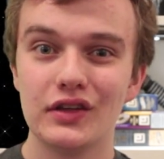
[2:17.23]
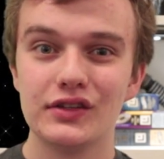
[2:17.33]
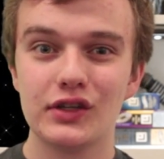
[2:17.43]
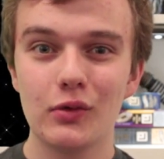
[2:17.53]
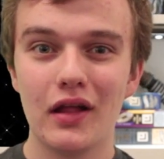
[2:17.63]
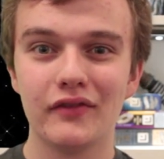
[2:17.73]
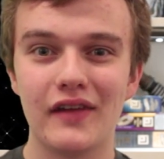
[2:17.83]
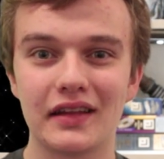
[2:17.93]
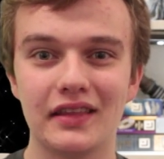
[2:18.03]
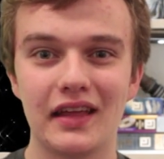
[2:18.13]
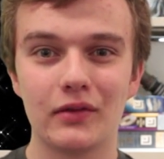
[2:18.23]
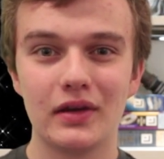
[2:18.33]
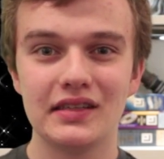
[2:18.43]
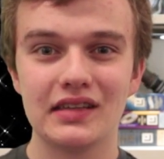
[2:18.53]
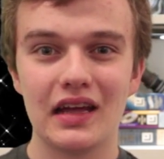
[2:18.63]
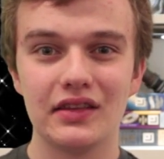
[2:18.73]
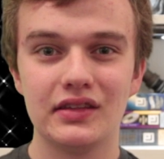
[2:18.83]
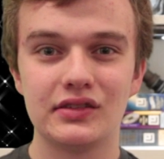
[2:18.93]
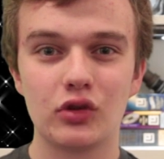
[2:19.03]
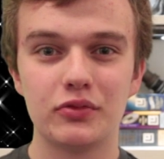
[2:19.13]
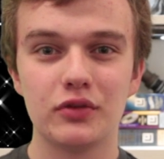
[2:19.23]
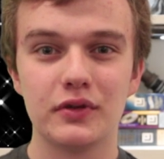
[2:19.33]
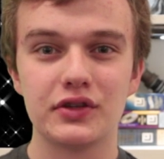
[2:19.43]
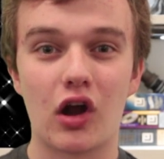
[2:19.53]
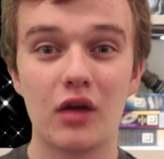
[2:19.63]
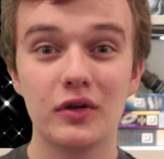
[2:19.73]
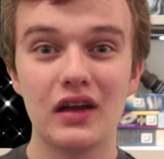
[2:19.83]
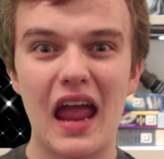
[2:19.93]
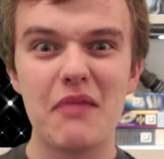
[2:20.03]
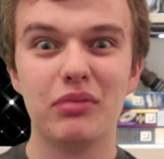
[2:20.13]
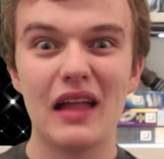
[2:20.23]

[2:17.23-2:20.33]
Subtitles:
So well, in fact, that they can redesign the stormtroopers' armor and